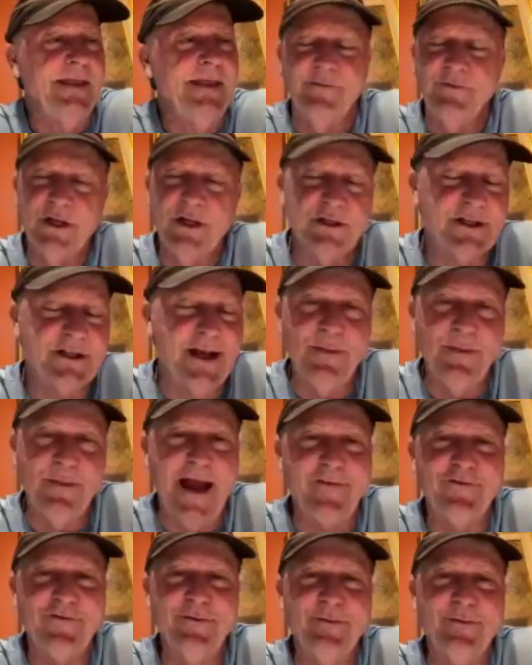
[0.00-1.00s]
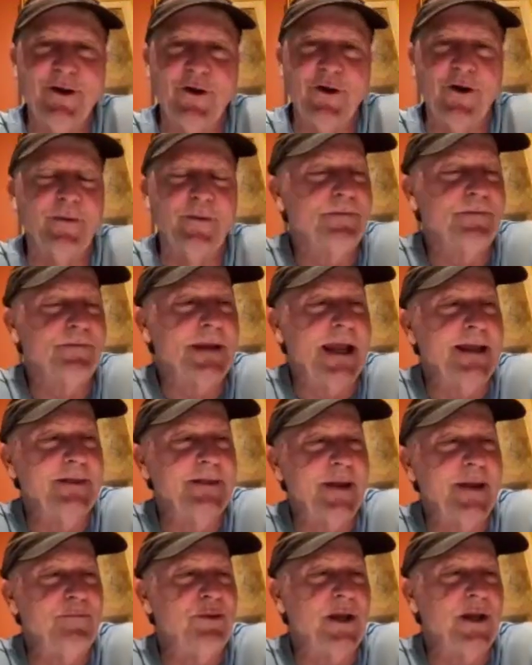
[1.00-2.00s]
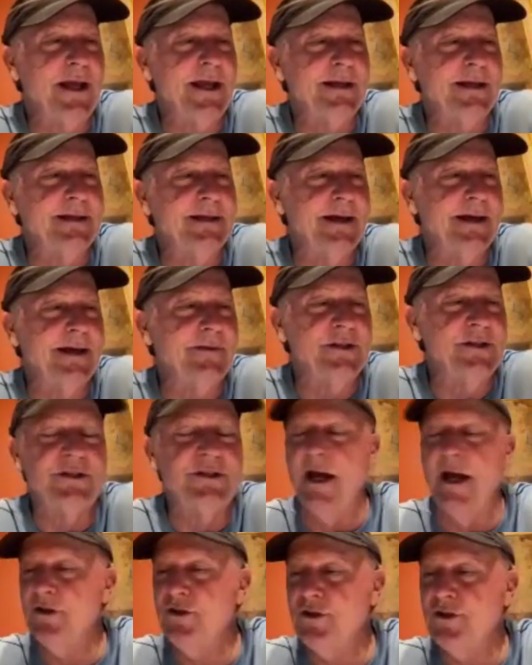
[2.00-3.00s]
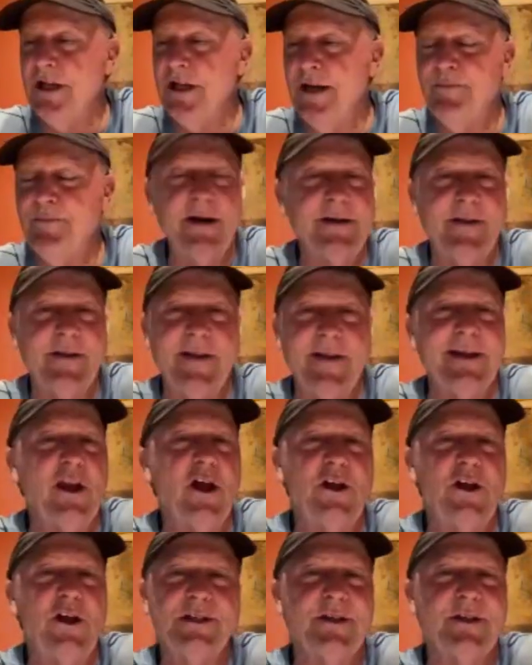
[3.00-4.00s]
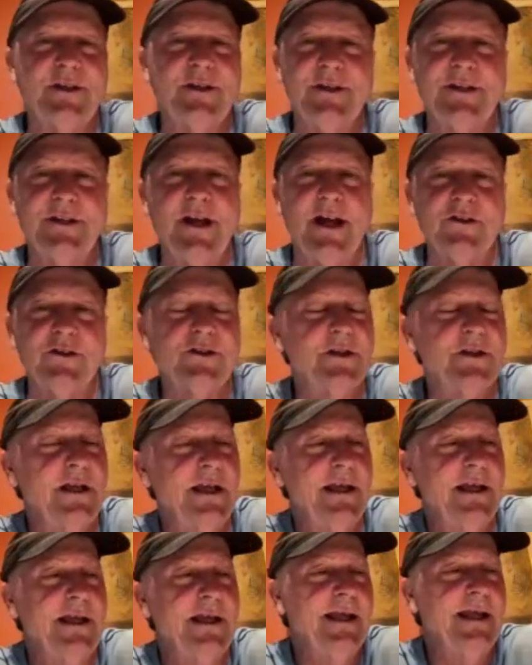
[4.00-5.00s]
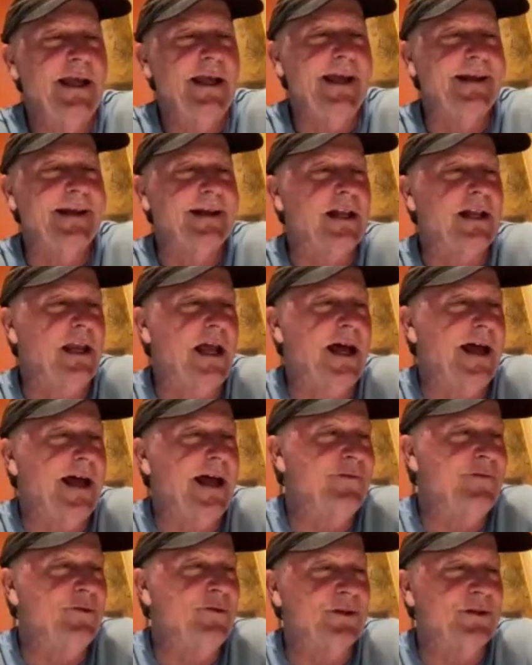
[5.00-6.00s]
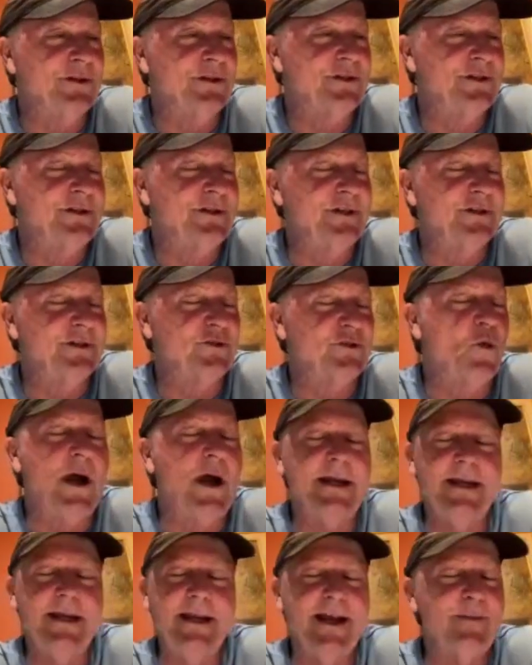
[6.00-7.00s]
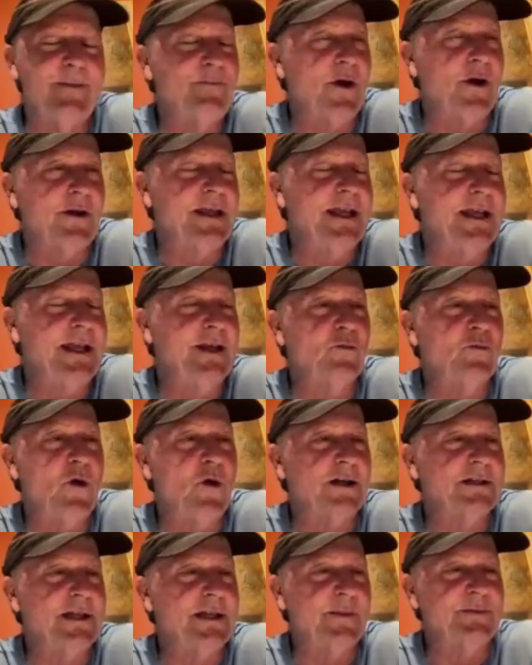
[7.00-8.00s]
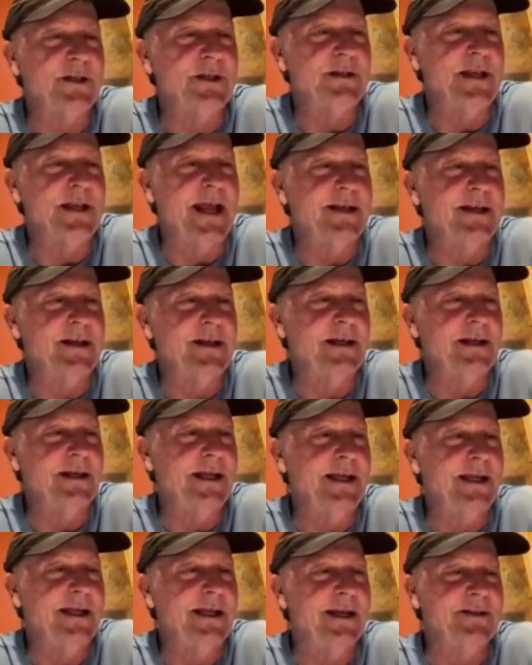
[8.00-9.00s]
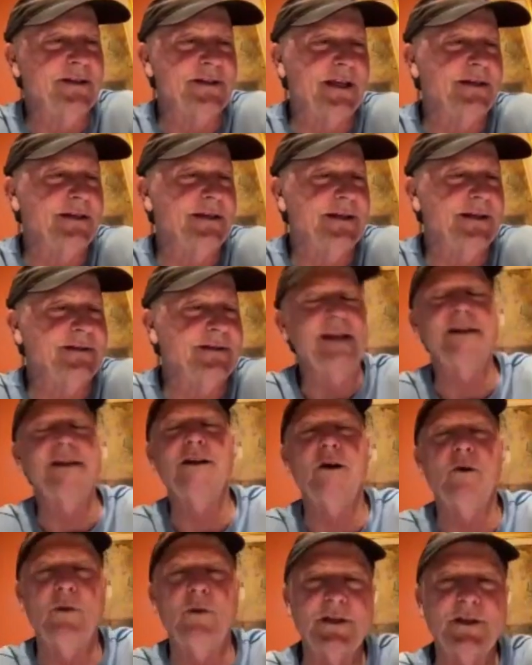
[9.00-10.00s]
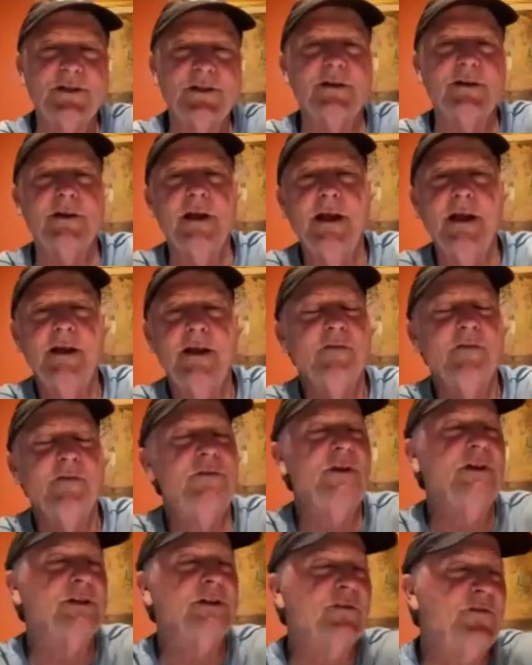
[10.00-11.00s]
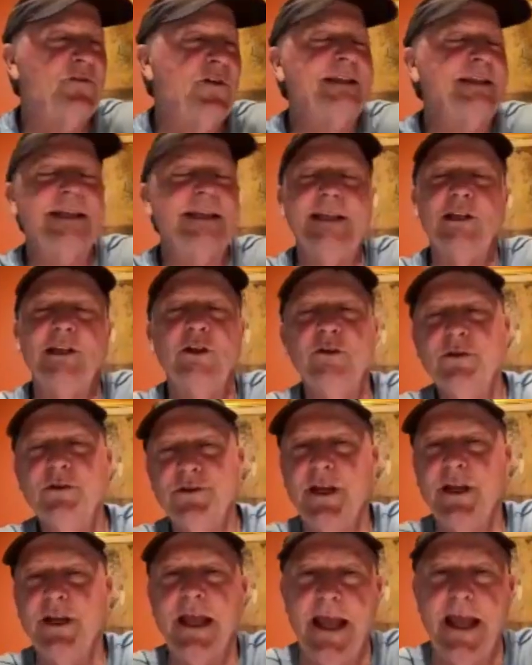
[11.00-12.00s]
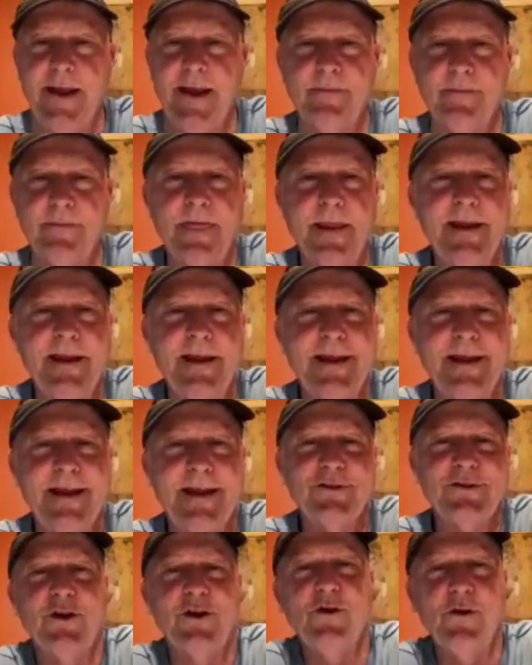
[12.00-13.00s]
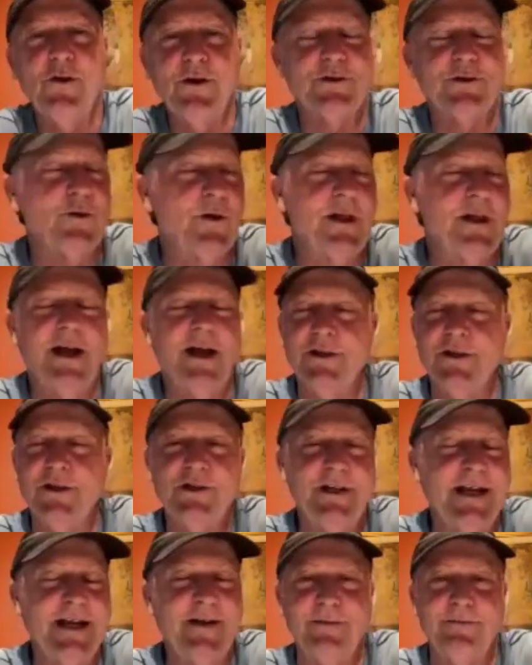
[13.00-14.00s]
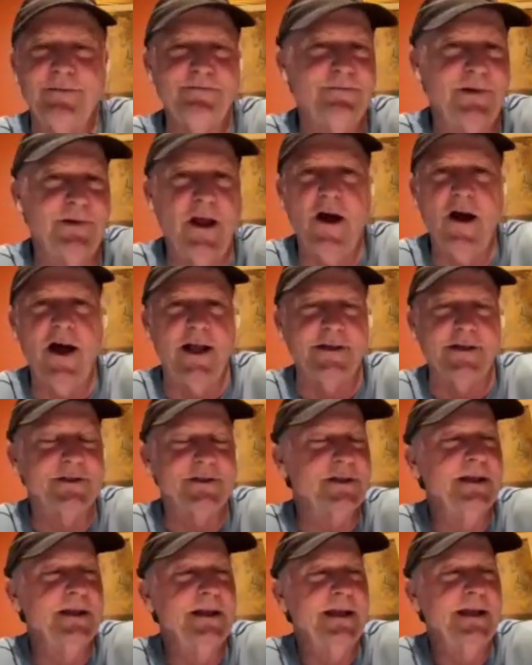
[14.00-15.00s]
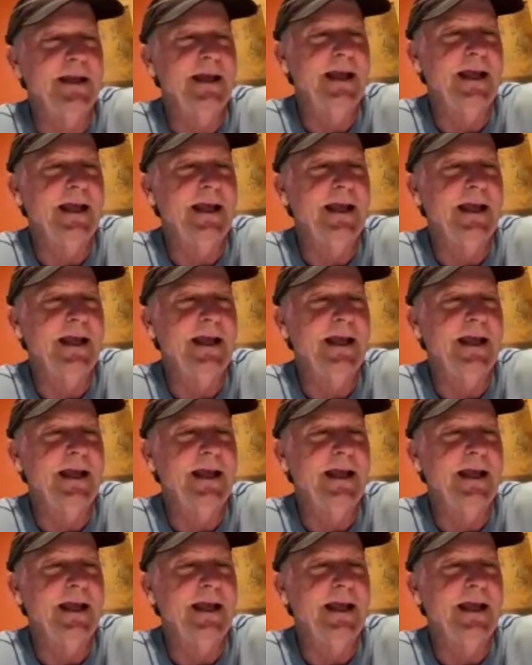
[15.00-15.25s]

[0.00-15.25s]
And they've just come back from Europe and they played the Dutch. And apparently they lost to the Dutch. And Clive, who was just winding up our kid, walked up to Danielle Egan and said, Danielle, what does it feel to finally lose a game? Because, of course, with us, she never lost.